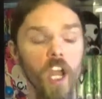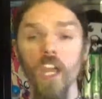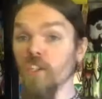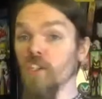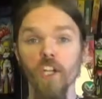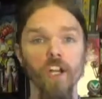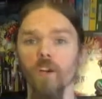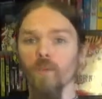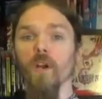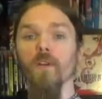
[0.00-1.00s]
Share
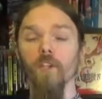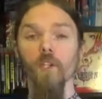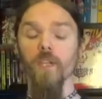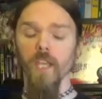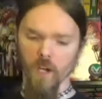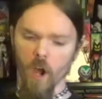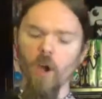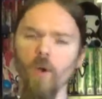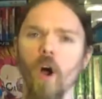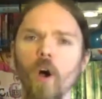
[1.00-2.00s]
it wherever you can.
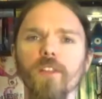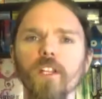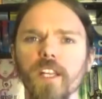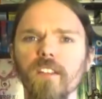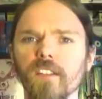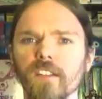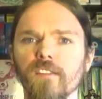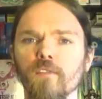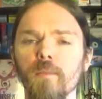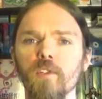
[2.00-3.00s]
All the links in the
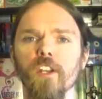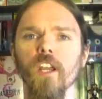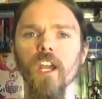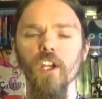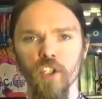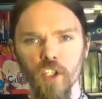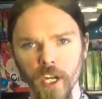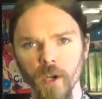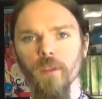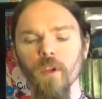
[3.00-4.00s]
description,
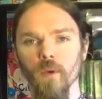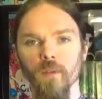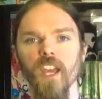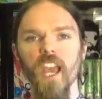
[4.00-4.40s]
share those.